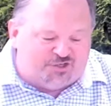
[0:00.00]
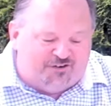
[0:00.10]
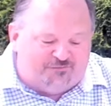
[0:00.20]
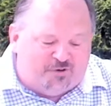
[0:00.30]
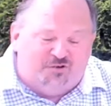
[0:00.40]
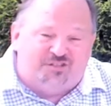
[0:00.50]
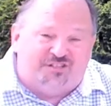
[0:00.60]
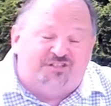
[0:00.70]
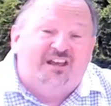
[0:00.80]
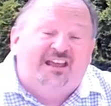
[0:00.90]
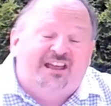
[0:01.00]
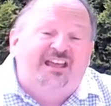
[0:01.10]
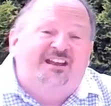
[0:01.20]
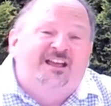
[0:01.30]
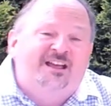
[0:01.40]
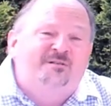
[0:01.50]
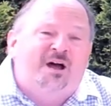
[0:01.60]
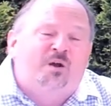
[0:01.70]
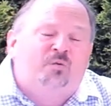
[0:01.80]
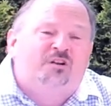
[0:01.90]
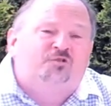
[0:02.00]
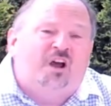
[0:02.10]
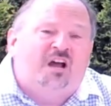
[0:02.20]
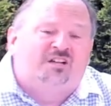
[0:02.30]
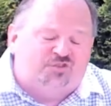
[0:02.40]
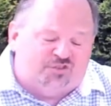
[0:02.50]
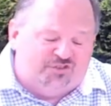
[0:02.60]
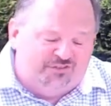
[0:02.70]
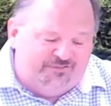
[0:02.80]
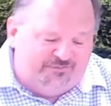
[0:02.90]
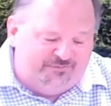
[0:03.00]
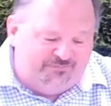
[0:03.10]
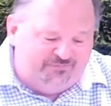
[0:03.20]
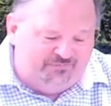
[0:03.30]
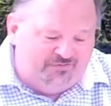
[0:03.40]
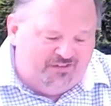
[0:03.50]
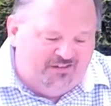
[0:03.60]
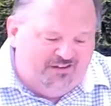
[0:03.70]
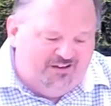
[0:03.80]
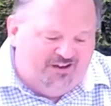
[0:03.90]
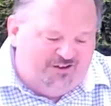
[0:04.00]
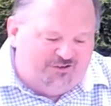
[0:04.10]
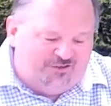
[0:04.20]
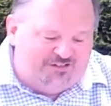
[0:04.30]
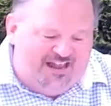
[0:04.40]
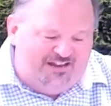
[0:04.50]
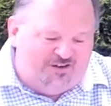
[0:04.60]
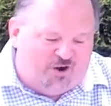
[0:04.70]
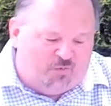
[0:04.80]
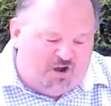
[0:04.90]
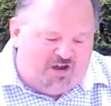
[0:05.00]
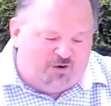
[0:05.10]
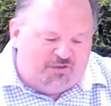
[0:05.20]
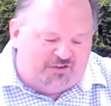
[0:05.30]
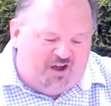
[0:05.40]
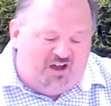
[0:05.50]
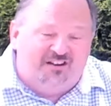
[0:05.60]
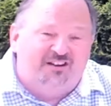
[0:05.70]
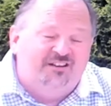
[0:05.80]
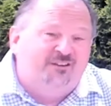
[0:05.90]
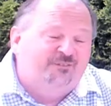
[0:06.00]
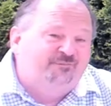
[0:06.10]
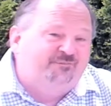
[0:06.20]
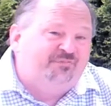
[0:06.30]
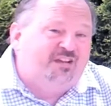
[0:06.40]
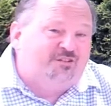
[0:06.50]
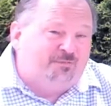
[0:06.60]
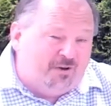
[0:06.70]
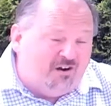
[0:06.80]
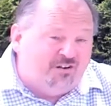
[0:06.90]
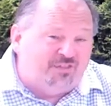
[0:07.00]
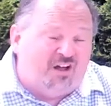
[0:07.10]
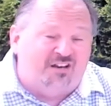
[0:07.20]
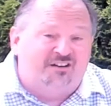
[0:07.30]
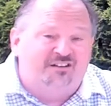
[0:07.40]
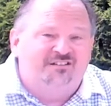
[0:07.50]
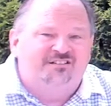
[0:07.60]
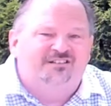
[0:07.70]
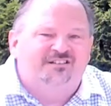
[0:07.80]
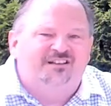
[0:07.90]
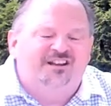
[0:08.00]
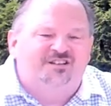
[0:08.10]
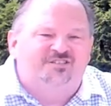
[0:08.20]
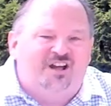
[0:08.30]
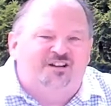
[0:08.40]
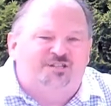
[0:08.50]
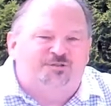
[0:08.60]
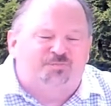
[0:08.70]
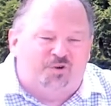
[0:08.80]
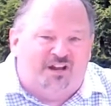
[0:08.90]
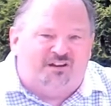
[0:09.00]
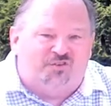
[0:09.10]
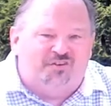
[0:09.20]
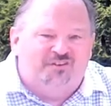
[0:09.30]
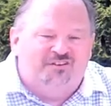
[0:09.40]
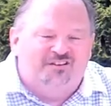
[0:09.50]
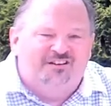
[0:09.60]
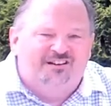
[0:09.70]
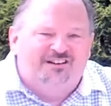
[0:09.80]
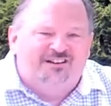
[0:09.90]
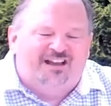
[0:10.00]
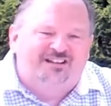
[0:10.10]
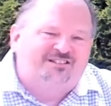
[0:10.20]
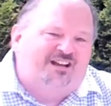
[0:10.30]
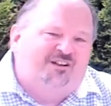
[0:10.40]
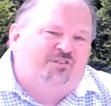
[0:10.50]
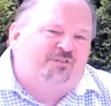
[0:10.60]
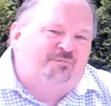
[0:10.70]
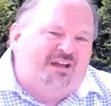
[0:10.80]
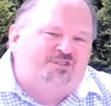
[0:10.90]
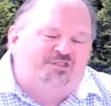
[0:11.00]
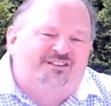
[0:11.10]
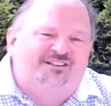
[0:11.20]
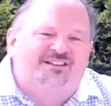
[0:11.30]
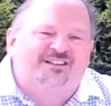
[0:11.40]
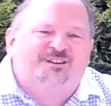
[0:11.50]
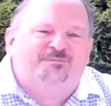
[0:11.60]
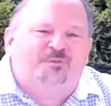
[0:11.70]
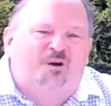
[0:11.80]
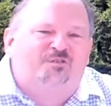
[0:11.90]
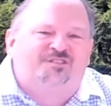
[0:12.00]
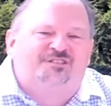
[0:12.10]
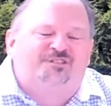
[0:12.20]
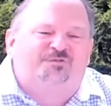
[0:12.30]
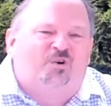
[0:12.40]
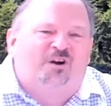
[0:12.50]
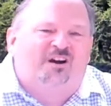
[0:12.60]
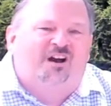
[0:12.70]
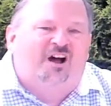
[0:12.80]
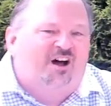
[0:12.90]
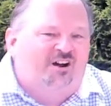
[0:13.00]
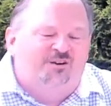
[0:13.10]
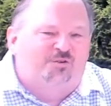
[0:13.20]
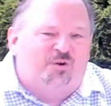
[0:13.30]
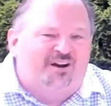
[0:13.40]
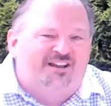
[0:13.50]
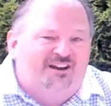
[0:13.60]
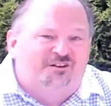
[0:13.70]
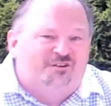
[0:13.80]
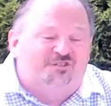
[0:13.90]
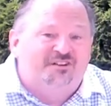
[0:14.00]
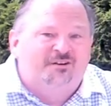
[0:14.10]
of Moses. In him I will trust. Understand our walk with God is a marathon. It's not a sprint. As I've mentioned, Moses for 120 years,